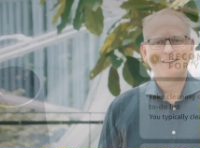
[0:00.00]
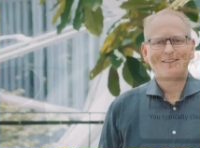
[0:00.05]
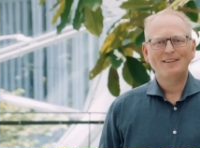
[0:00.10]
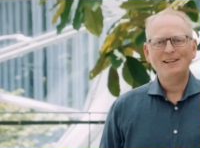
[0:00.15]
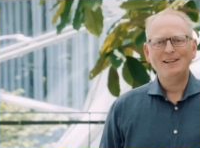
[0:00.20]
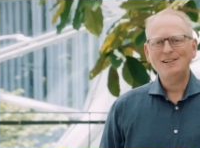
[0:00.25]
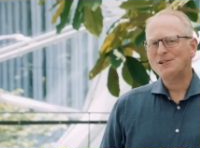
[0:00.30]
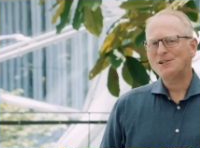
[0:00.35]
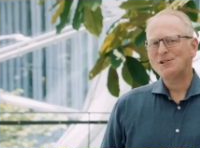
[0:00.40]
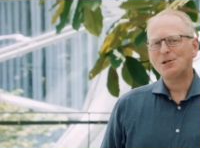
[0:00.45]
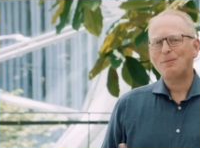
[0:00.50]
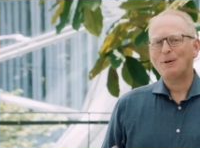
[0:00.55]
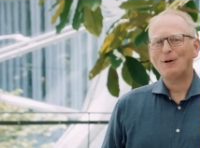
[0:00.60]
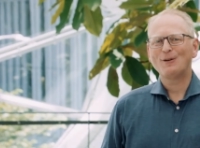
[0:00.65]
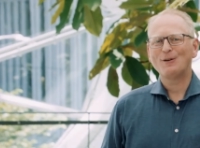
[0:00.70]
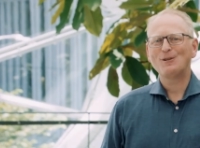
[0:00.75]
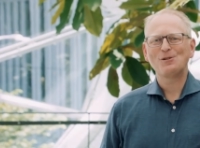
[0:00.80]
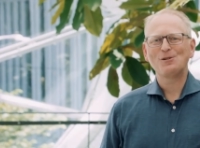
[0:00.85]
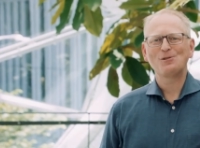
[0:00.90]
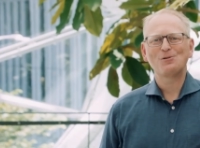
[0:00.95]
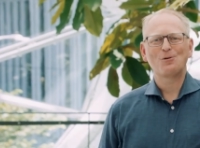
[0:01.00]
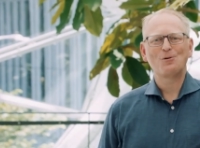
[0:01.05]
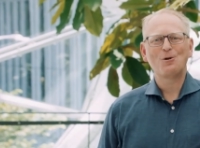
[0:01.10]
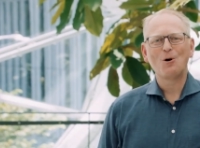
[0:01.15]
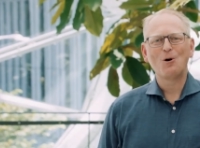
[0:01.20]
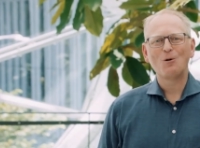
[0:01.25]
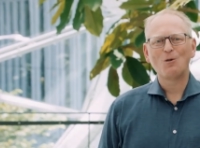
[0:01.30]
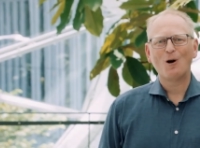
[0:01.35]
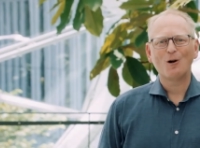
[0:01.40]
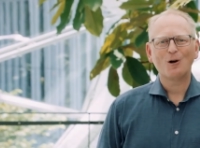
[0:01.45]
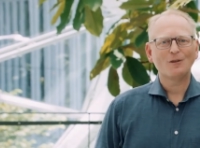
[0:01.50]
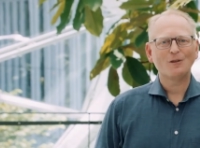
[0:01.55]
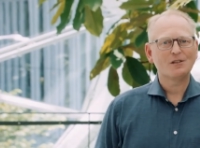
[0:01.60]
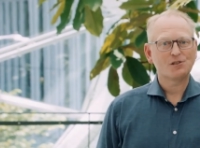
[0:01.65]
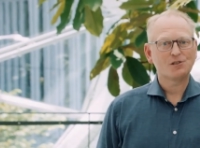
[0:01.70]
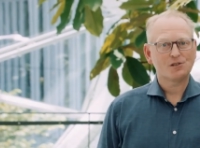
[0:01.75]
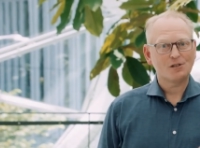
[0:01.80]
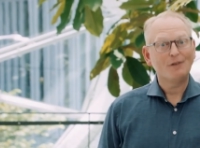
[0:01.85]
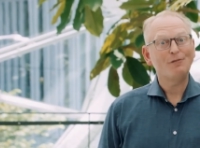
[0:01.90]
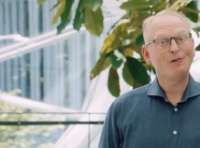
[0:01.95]
These experiences are no longer the
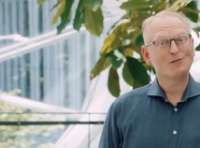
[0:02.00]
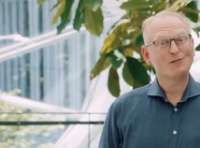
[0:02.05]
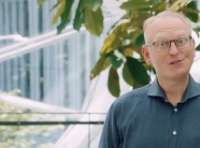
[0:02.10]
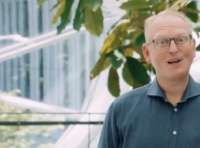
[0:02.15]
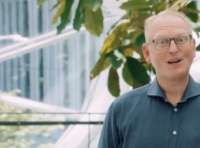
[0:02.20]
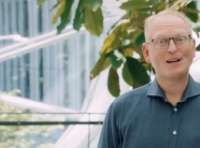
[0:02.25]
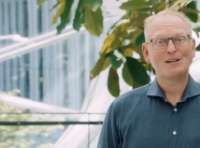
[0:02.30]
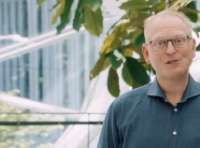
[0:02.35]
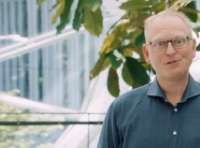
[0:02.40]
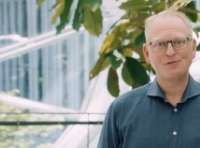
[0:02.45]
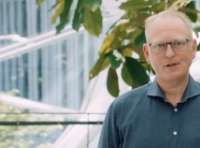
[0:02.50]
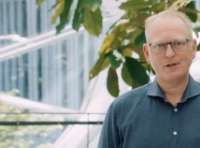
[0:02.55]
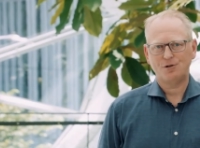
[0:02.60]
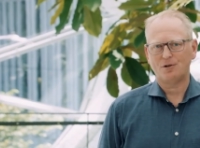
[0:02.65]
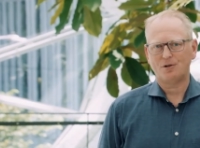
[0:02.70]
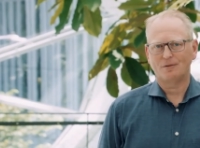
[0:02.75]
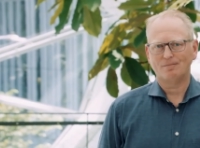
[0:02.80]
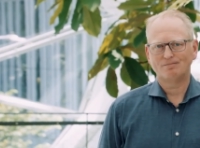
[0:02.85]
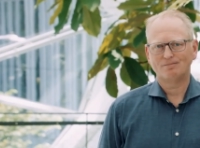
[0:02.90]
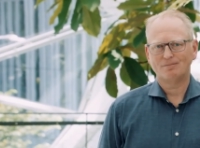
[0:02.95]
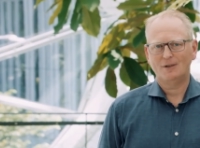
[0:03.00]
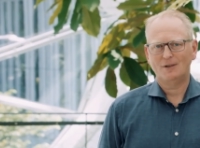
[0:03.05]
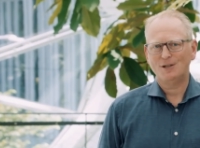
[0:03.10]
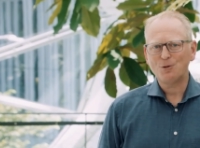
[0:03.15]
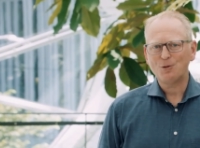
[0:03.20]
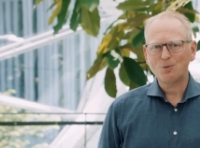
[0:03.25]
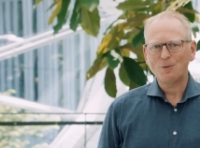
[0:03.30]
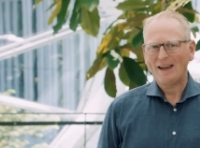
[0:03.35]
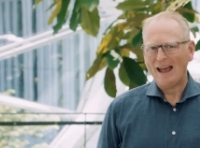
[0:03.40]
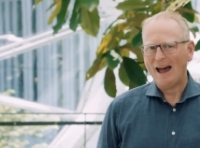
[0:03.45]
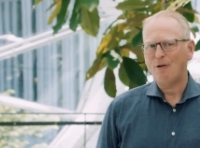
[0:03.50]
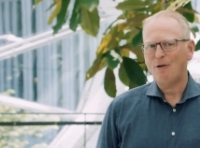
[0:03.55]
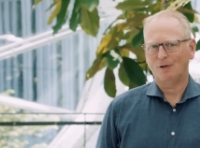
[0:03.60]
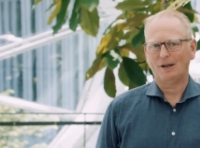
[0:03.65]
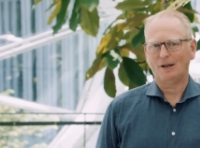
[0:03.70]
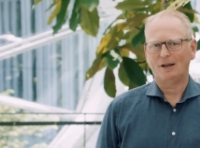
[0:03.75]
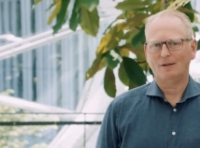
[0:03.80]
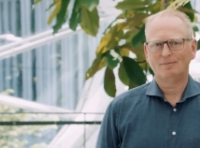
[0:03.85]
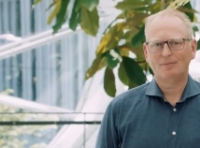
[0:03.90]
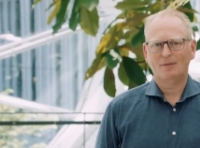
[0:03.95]
stuff of science fiction. It's
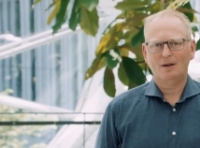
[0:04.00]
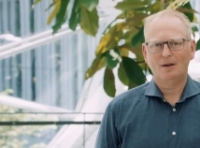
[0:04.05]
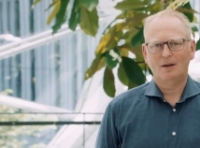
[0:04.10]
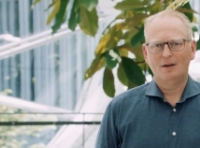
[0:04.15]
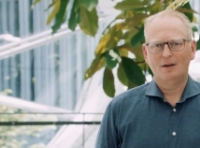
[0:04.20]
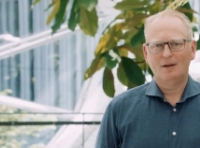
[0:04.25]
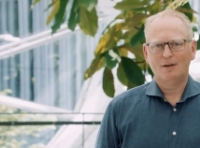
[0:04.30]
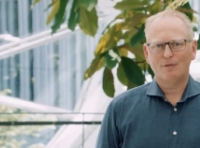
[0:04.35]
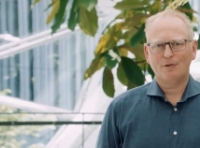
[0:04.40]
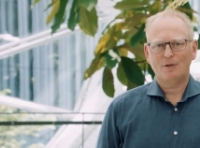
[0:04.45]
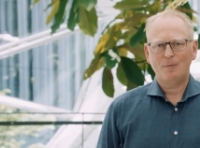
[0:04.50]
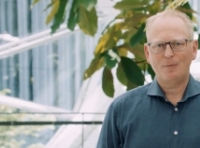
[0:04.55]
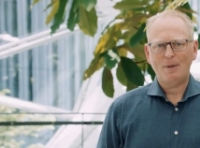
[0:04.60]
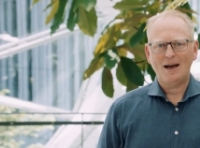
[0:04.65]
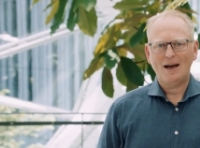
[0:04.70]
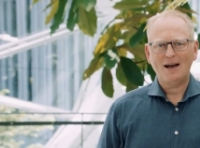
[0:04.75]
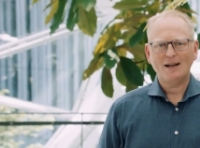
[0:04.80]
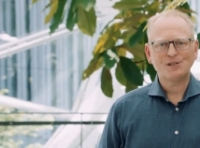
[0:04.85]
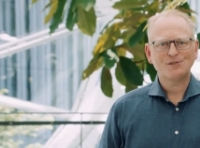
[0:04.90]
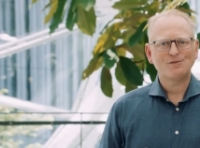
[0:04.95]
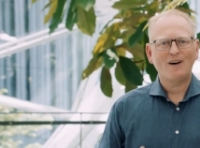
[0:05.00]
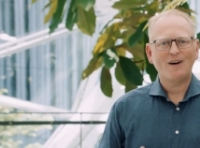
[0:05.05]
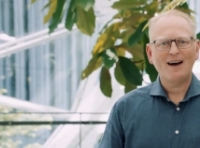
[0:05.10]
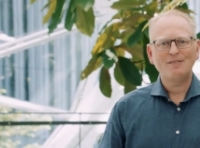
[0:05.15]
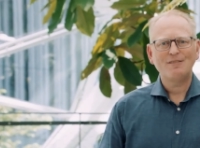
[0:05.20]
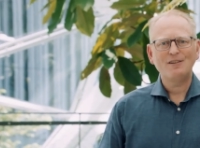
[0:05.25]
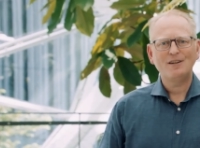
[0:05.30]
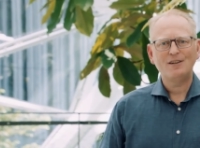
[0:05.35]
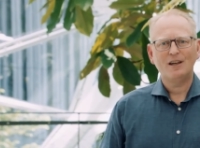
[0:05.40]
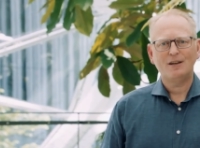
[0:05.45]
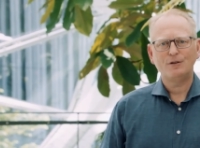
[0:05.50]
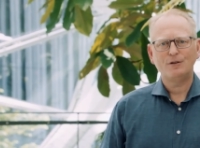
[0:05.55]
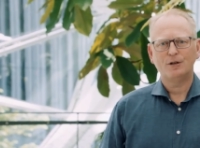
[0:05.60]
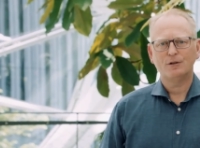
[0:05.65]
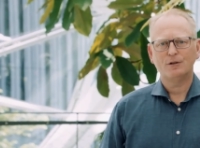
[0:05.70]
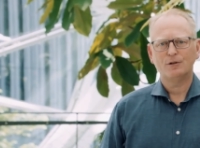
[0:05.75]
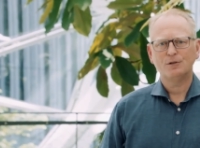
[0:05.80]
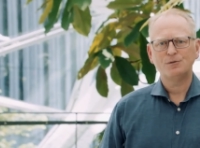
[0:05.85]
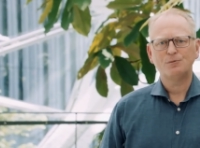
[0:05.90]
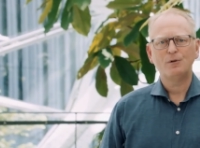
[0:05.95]
reality. For the past five to ten
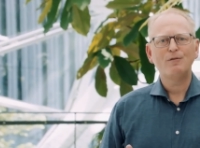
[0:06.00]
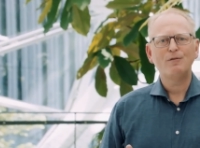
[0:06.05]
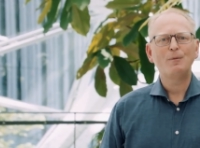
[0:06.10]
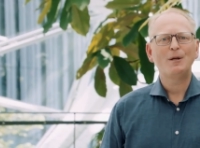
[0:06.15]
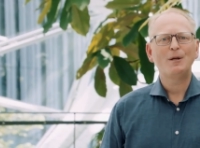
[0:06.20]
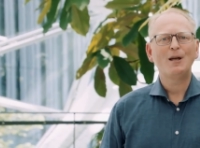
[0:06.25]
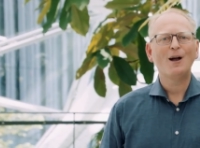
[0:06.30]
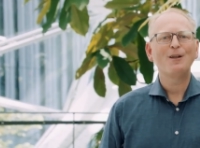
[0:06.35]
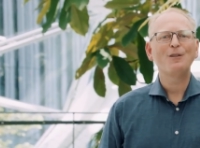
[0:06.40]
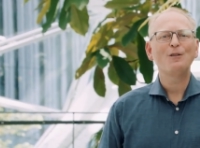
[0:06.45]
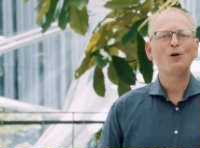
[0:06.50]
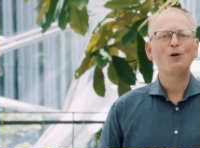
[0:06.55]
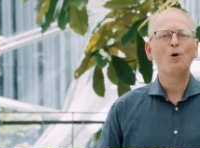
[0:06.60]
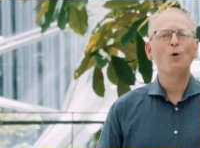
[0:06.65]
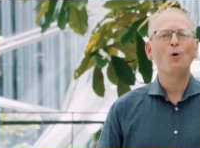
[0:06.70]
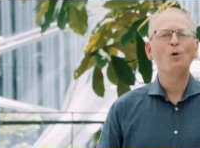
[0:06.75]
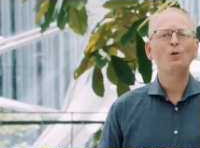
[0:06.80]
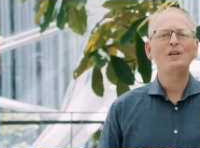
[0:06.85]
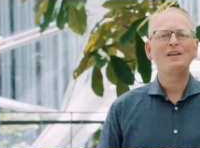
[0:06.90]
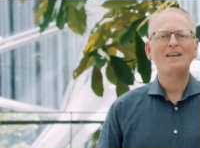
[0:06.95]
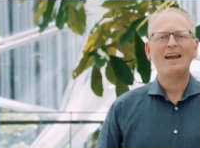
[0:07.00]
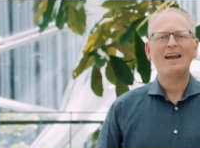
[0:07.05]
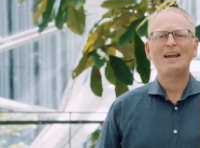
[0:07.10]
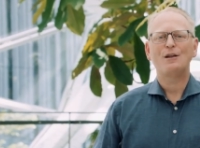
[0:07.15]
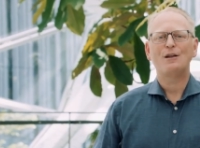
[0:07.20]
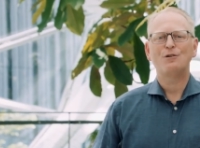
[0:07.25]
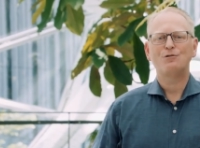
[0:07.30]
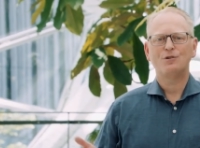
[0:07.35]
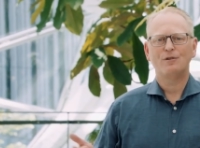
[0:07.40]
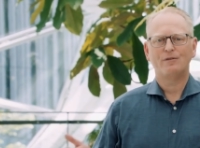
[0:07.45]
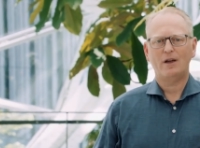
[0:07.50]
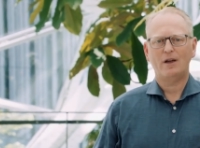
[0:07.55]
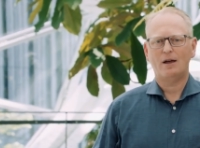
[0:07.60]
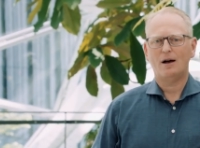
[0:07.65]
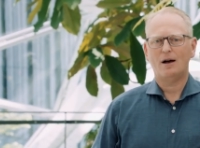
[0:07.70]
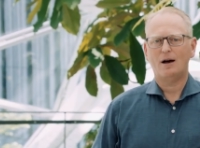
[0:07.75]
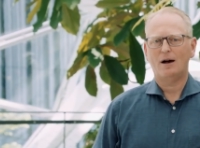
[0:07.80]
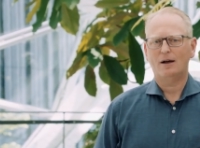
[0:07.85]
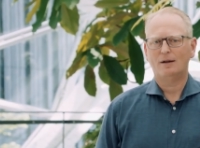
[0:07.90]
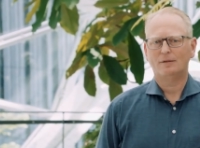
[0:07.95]
years, we've begun the golden age of
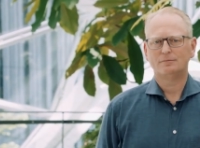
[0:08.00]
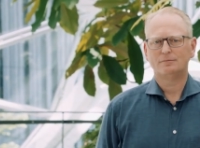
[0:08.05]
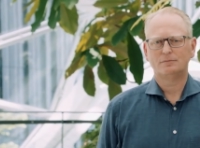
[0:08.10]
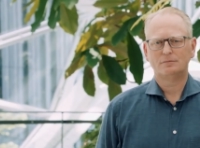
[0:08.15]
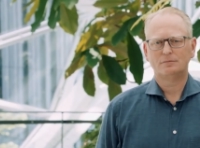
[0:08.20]
A I.